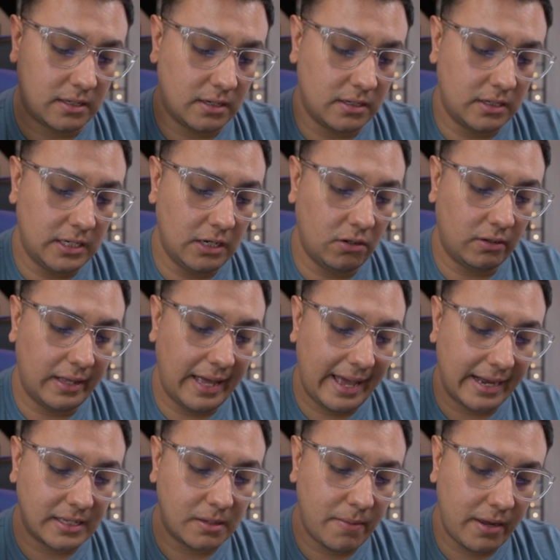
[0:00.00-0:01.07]
Deal
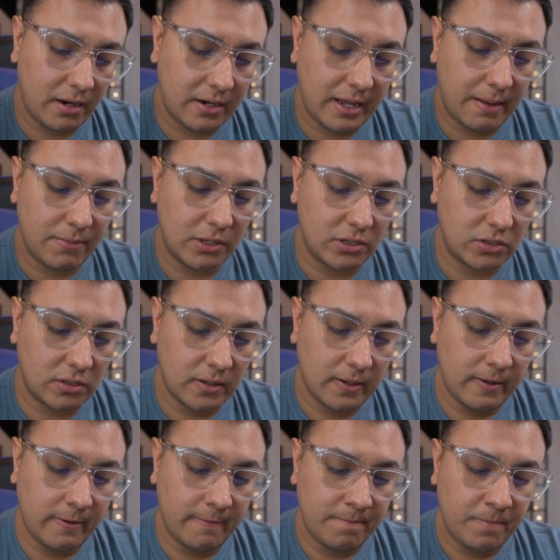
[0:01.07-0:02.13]
X amount of damage
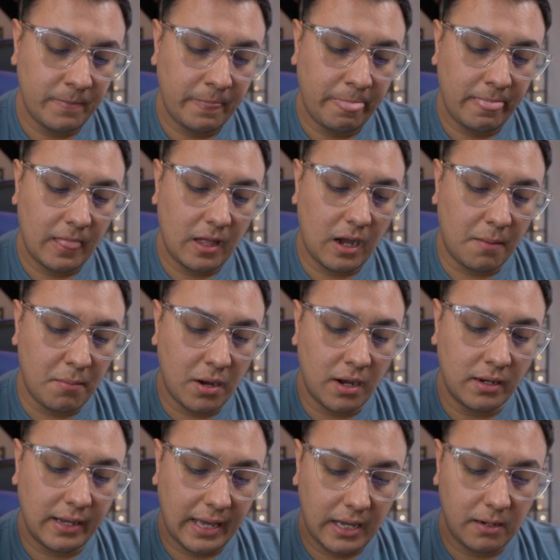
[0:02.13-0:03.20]

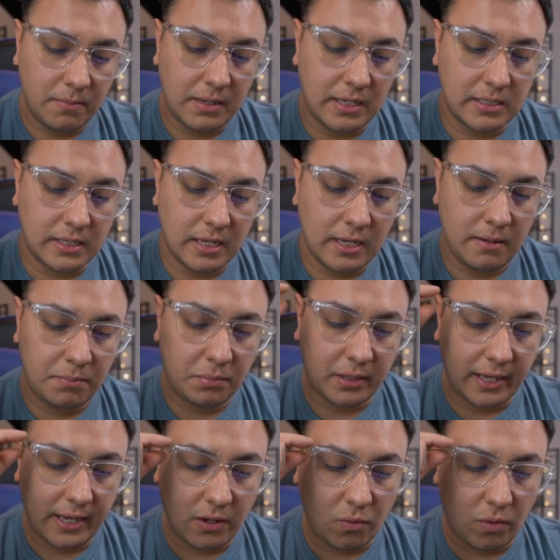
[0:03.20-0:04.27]
among enemies in
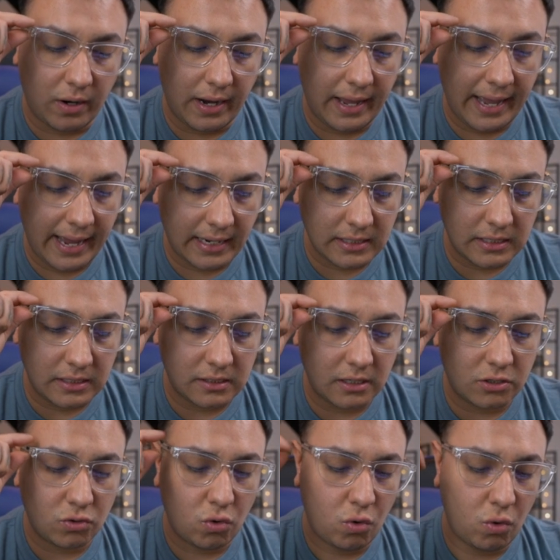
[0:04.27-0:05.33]
play, where X is
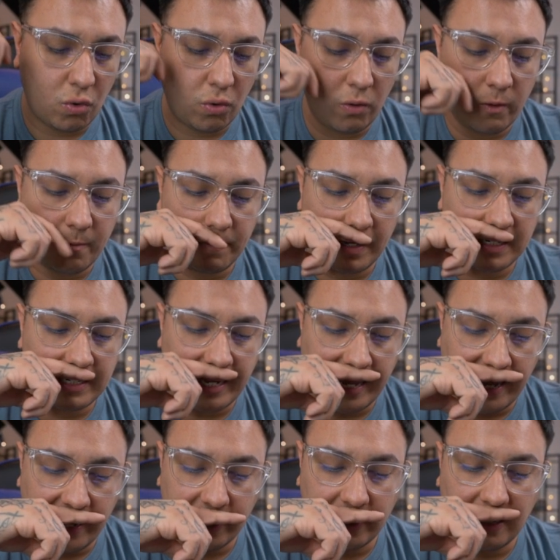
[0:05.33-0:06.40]
the total
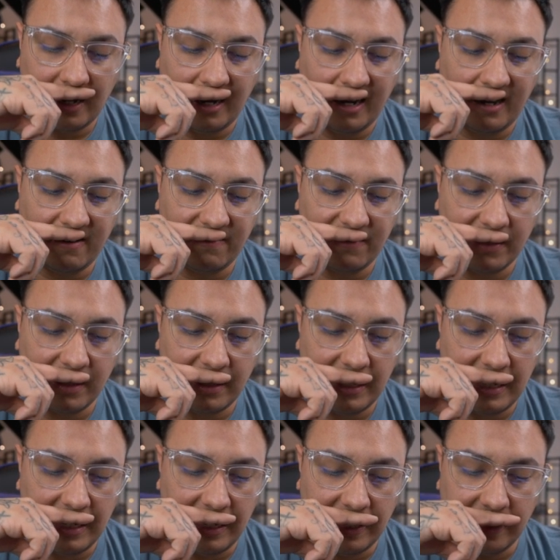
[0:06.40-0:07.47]
attack of
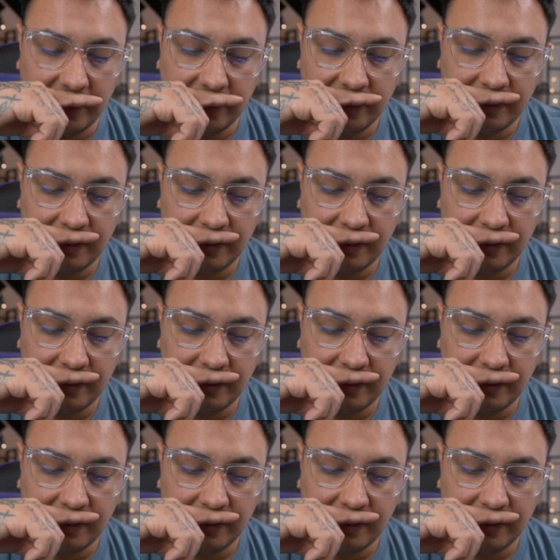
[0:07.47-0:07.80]
the